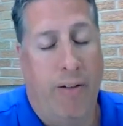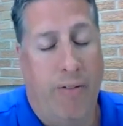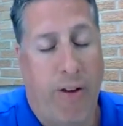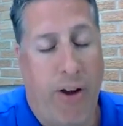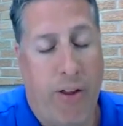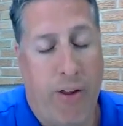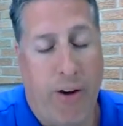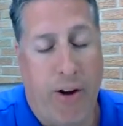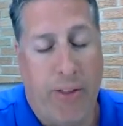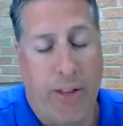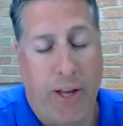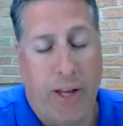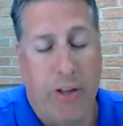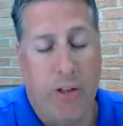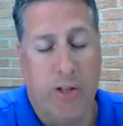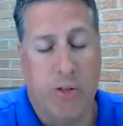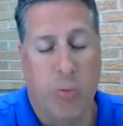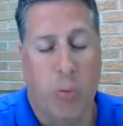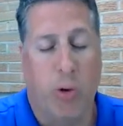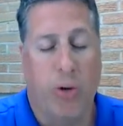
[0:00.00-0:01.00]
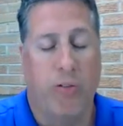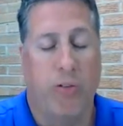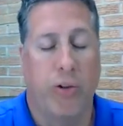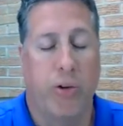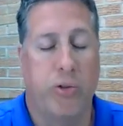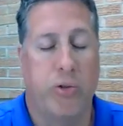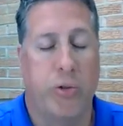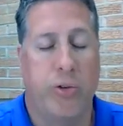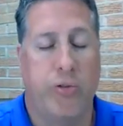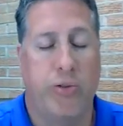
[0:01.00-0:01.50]
Father, I thank you this morning for
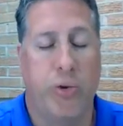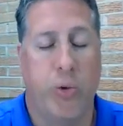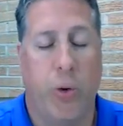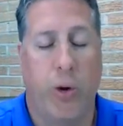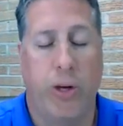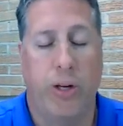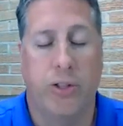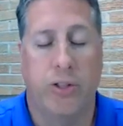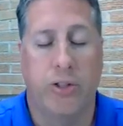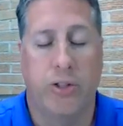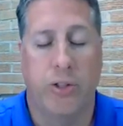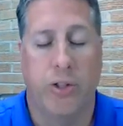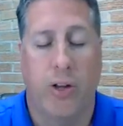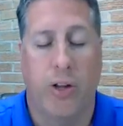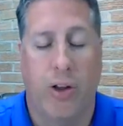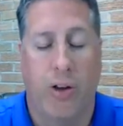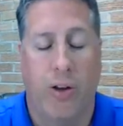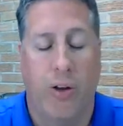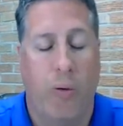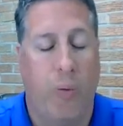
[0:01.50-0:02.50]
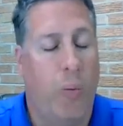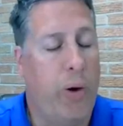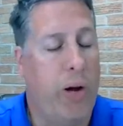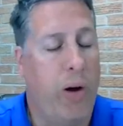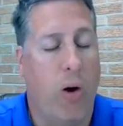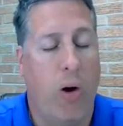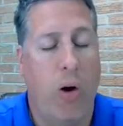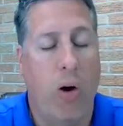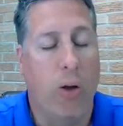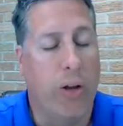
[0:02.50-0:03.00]
those who have joined us we
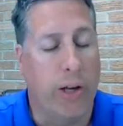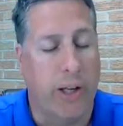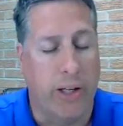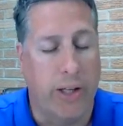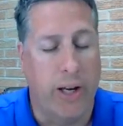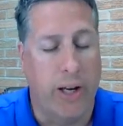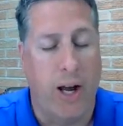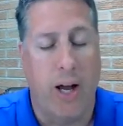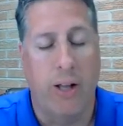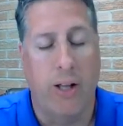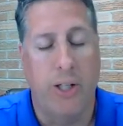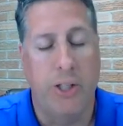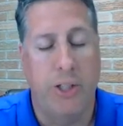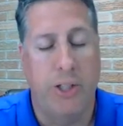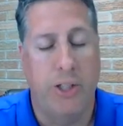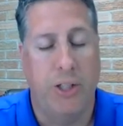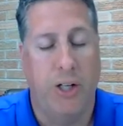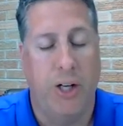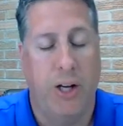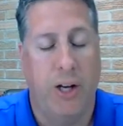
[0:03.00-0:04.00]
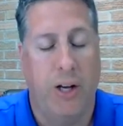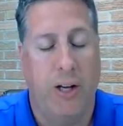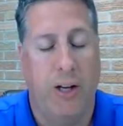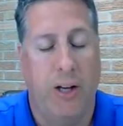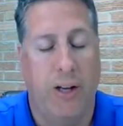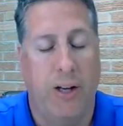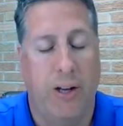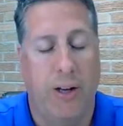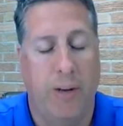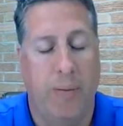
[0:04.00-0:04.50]
all acknowledge
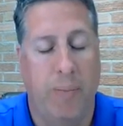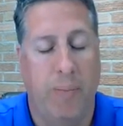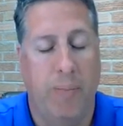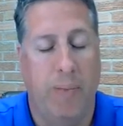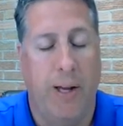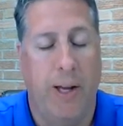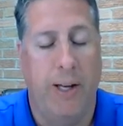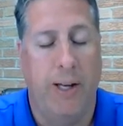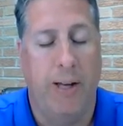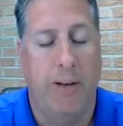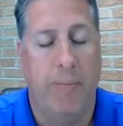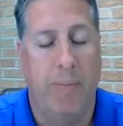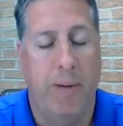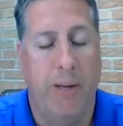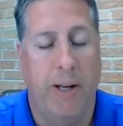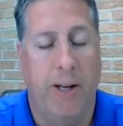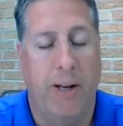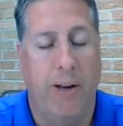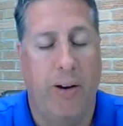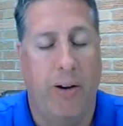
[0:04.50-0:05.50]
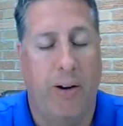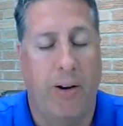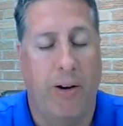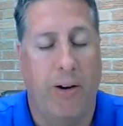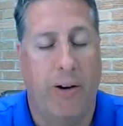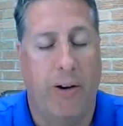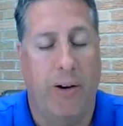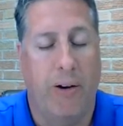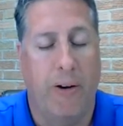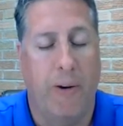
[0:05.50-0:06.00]
um, and admit
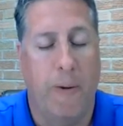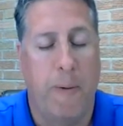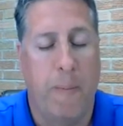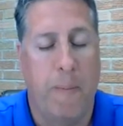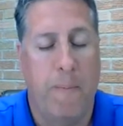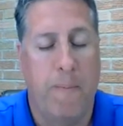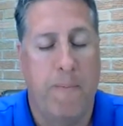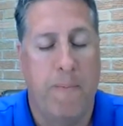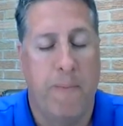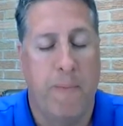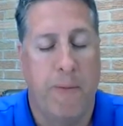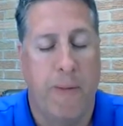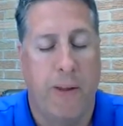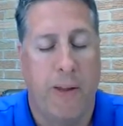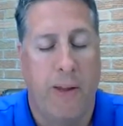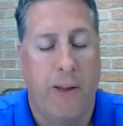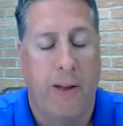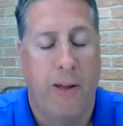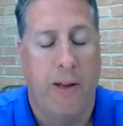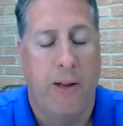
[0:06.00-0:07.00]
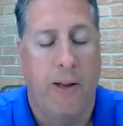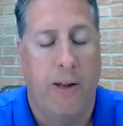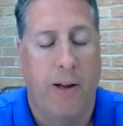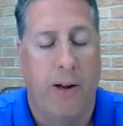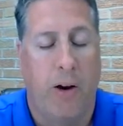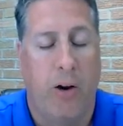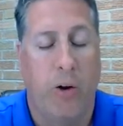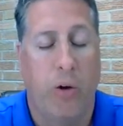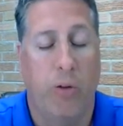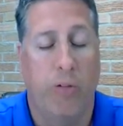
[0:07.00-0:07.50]
our
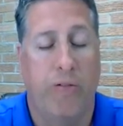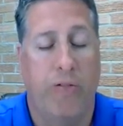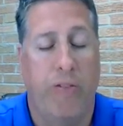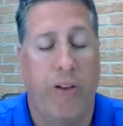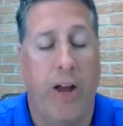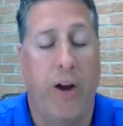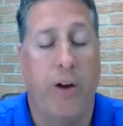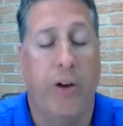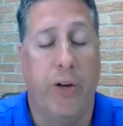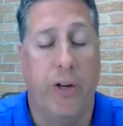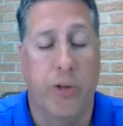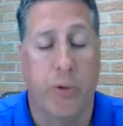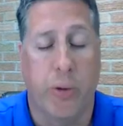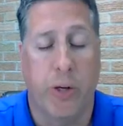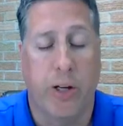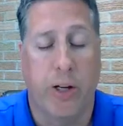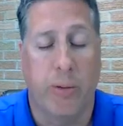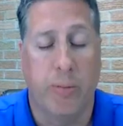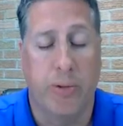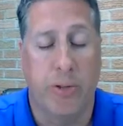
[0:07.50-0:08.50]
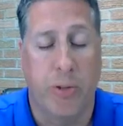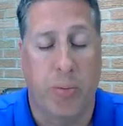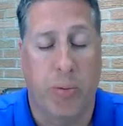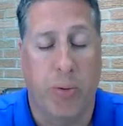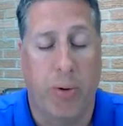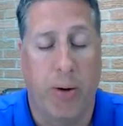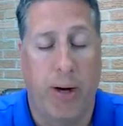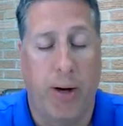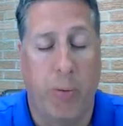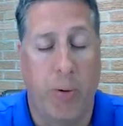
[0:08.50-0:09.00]
our own failures when it comes to
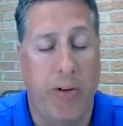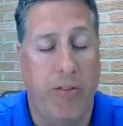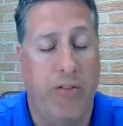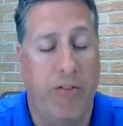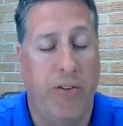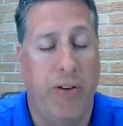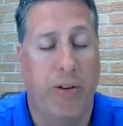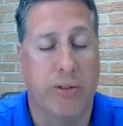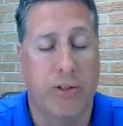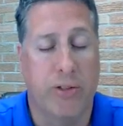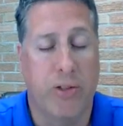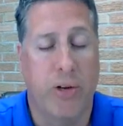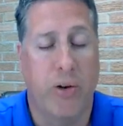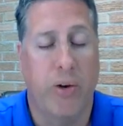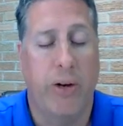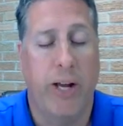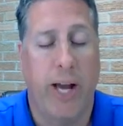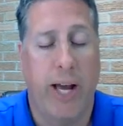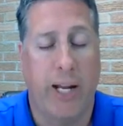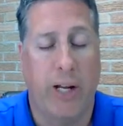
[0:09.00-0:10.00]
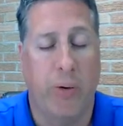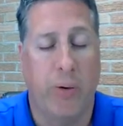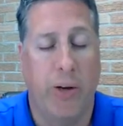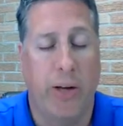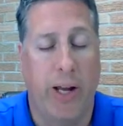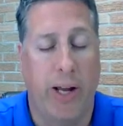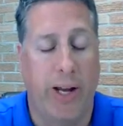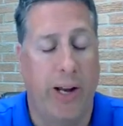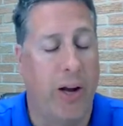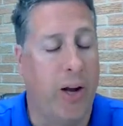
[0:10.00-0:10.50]
prayer. We feel so
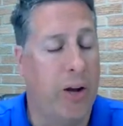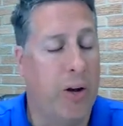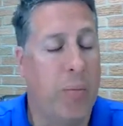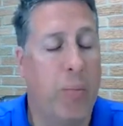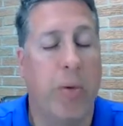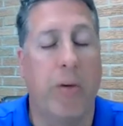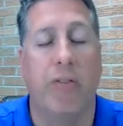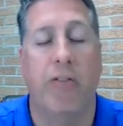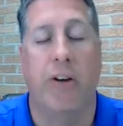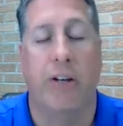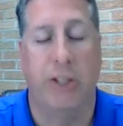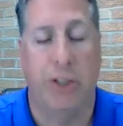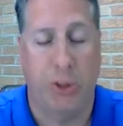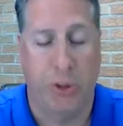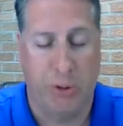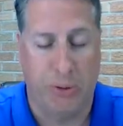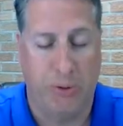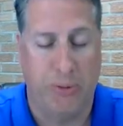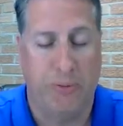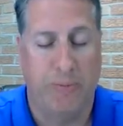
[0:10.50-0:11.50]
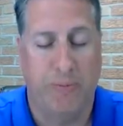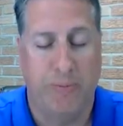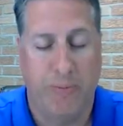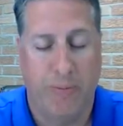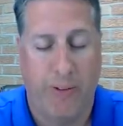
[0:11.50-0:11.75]
inadequate and unprofessional.